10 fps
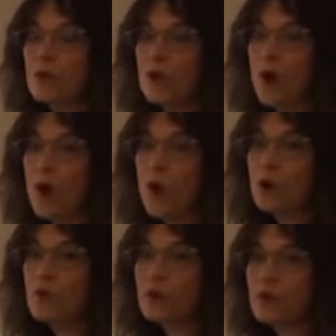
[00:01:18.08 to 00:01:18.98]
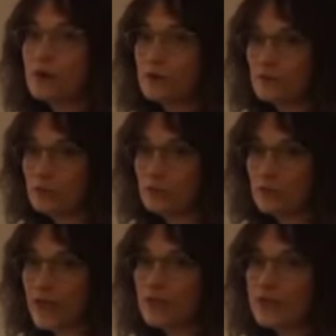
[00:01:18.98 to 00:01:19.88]
all of our
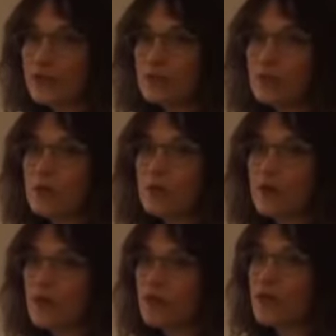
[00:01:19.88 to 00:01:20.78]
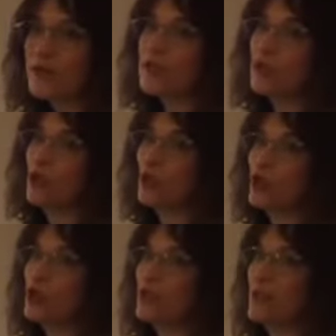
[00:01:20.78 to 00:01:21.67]
lessons this week will have a nice Scottish
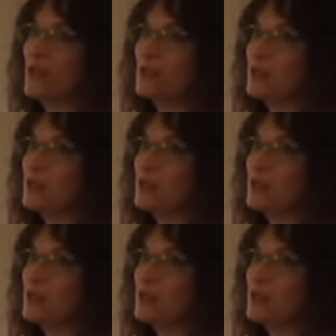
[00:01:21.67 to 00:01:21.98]
slant to